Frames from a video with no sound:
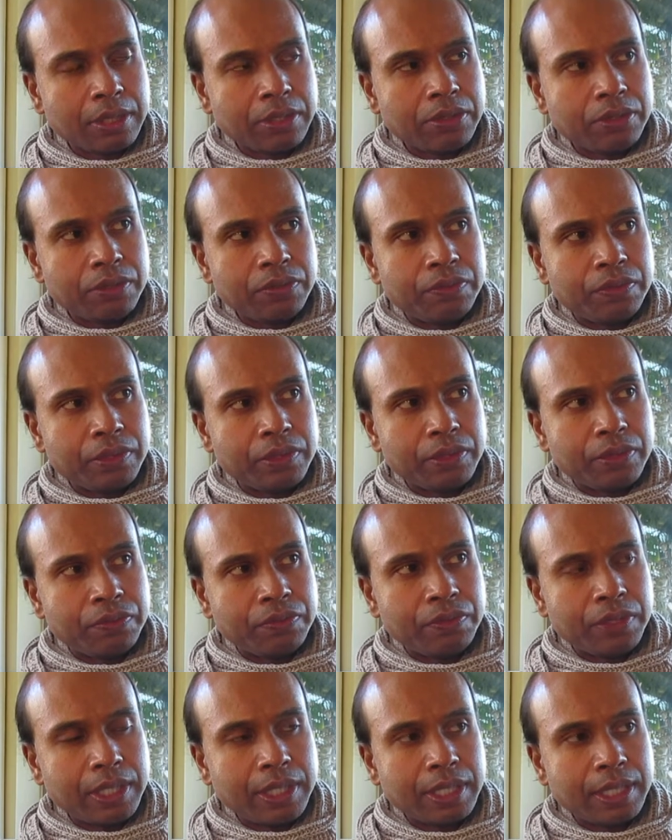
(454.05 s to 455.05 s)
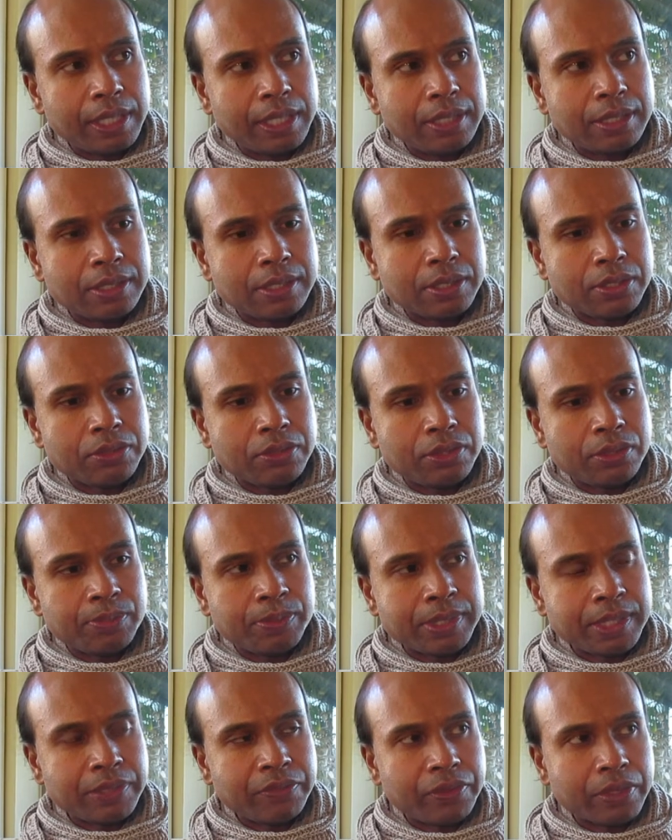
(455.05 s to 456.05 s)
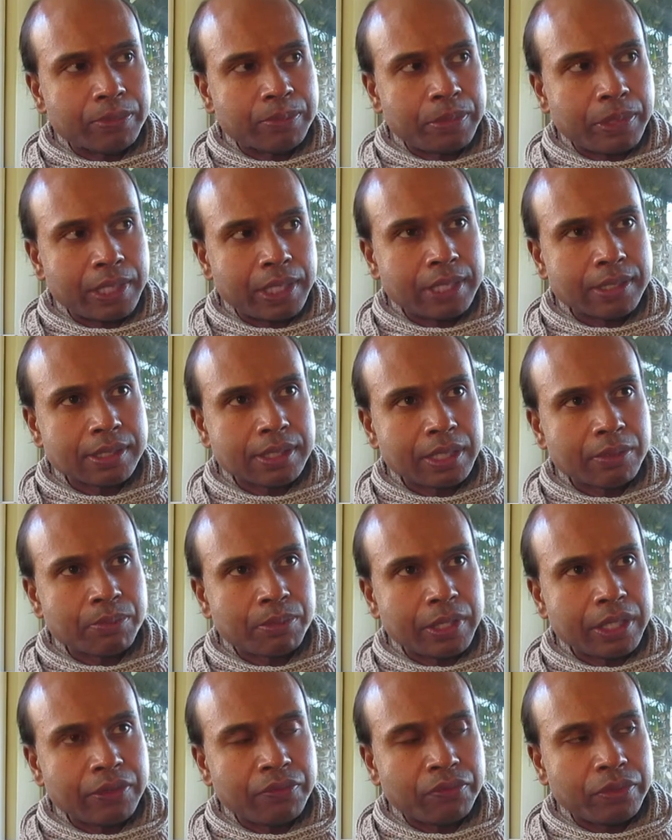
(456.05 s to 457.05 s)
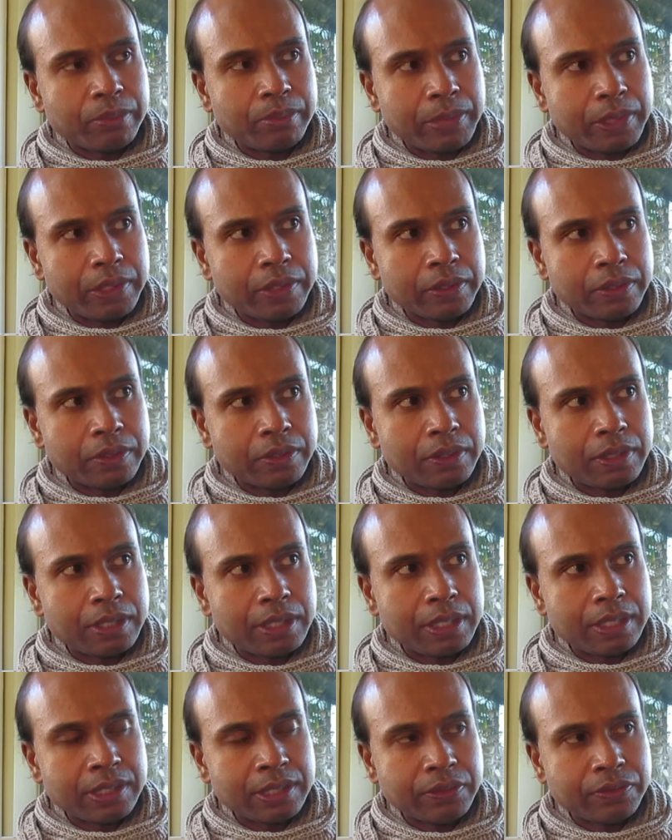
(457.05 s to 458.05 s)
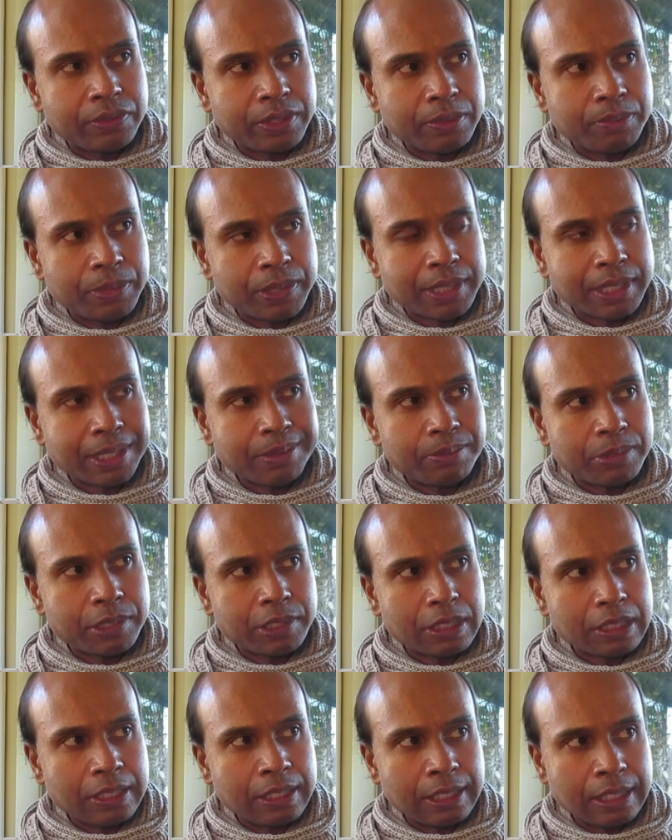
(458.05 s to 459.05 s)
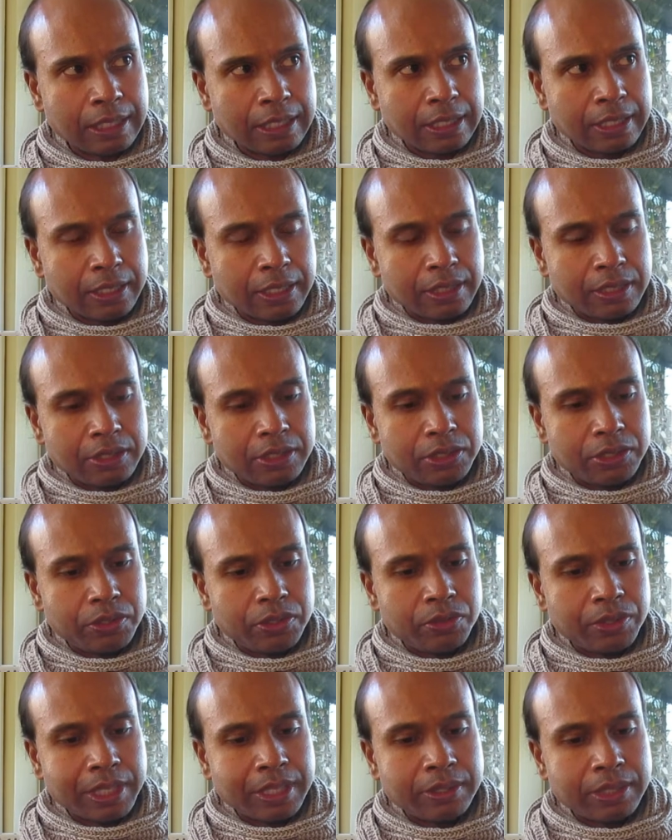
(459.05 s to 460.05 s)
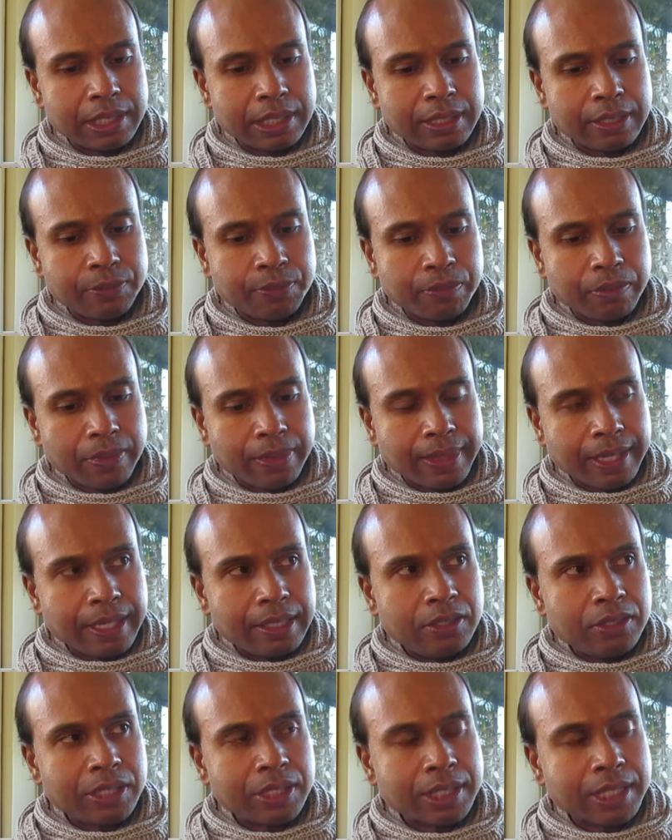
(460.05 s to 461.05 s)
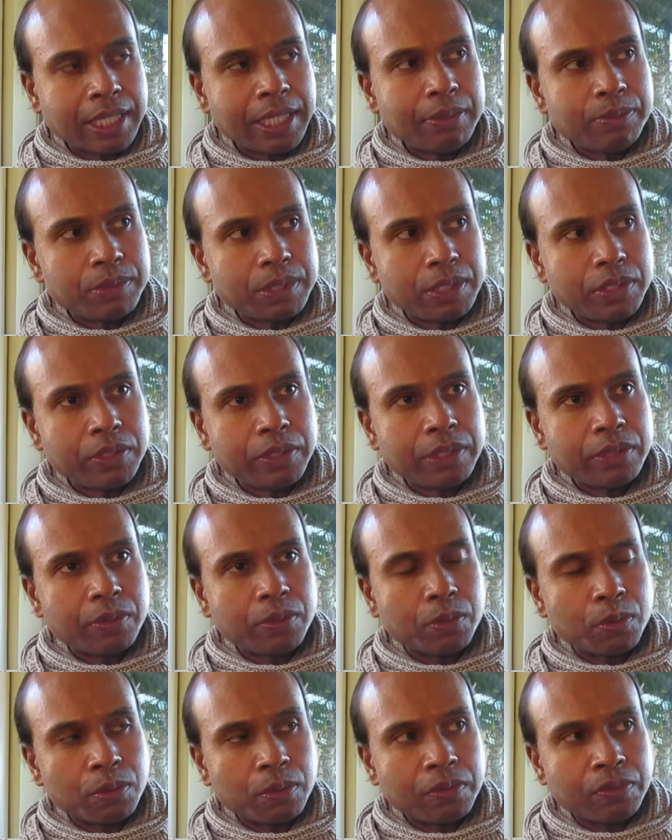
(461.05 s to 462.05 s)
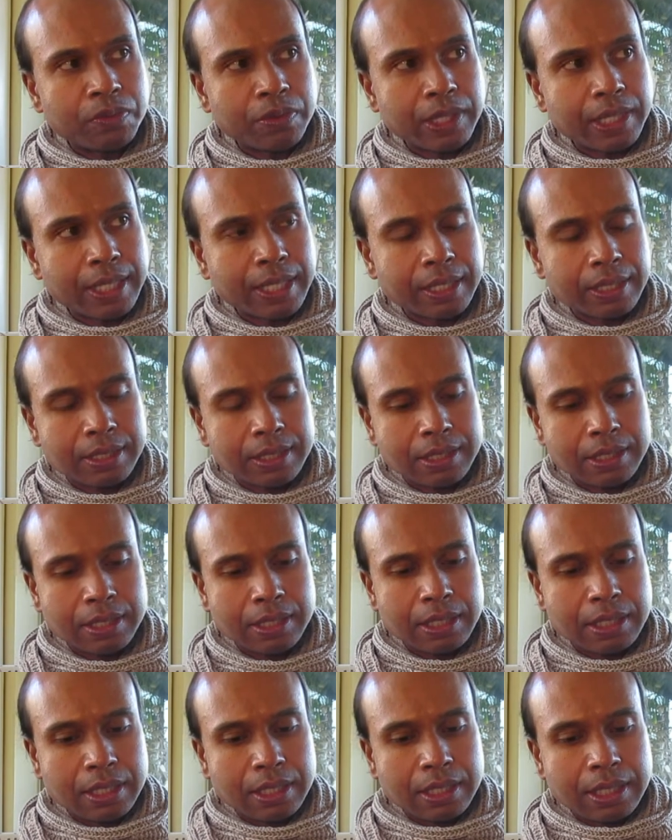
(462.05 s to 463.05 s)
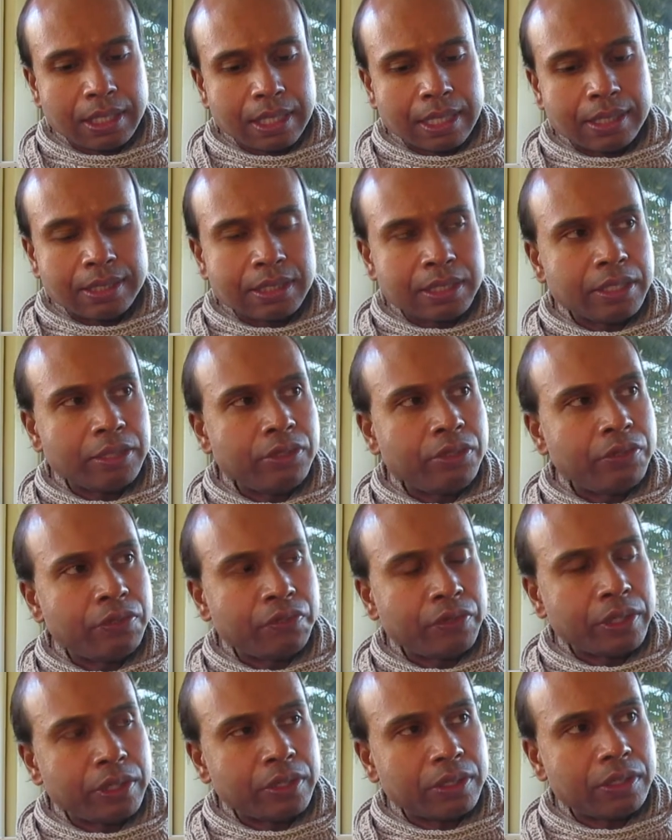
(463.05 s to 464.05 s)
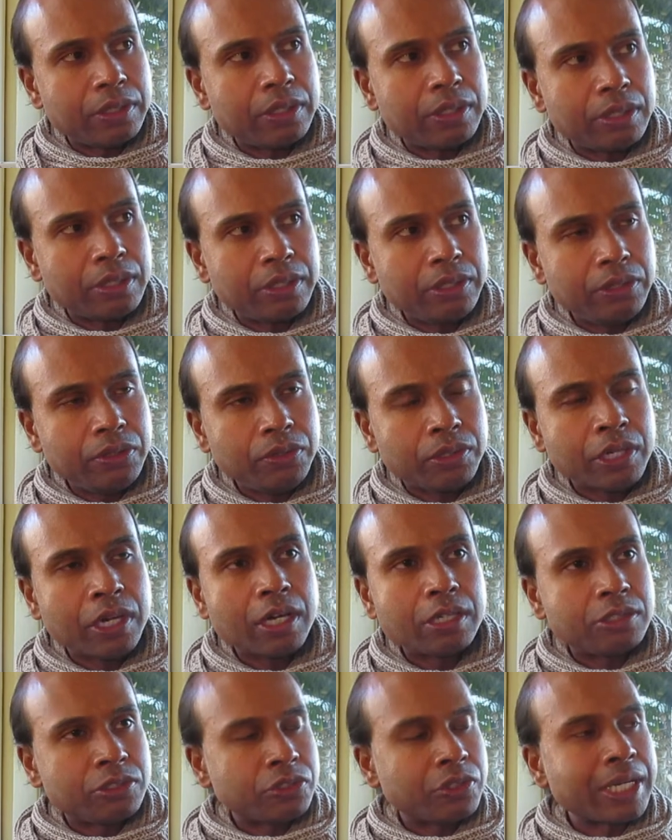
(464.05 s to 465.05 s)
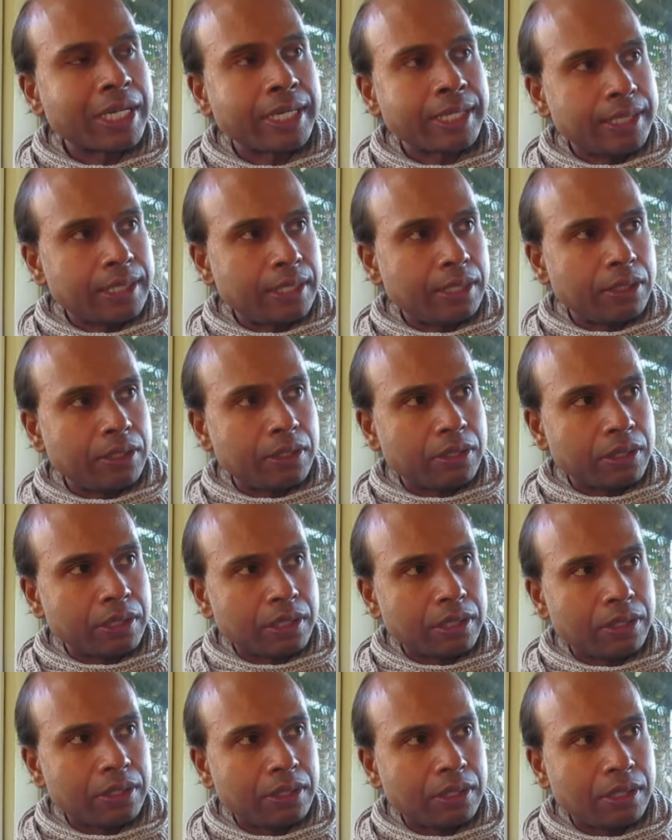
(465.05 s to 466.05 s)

through field of feelings, through specific prayers like praying for a miracle and a shift in perception to do around it. And you just keep doing all of that until you feel you can't track it any longer.